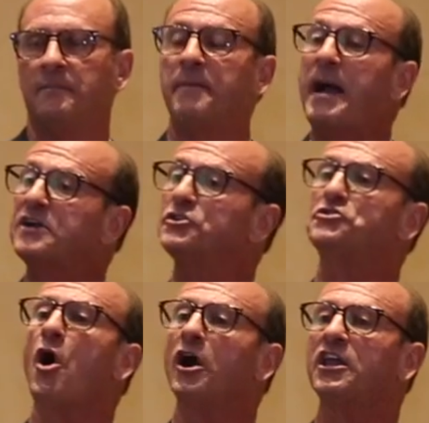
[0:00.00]
But I'm
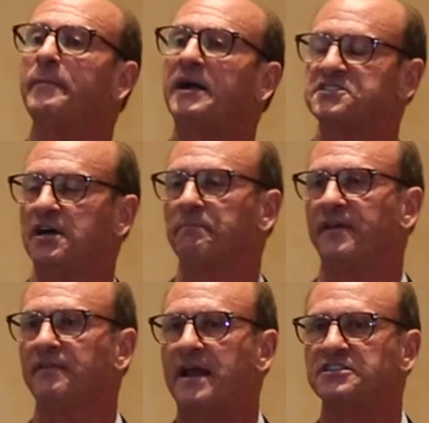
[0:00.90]
actually talking about
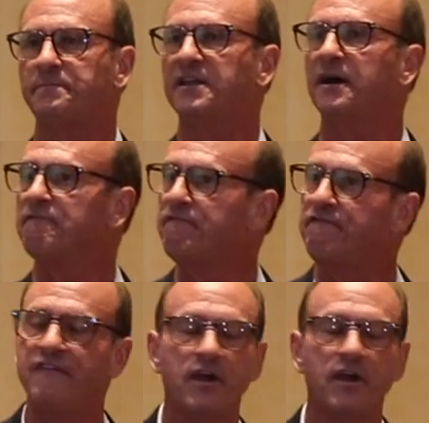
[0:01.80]
something that has become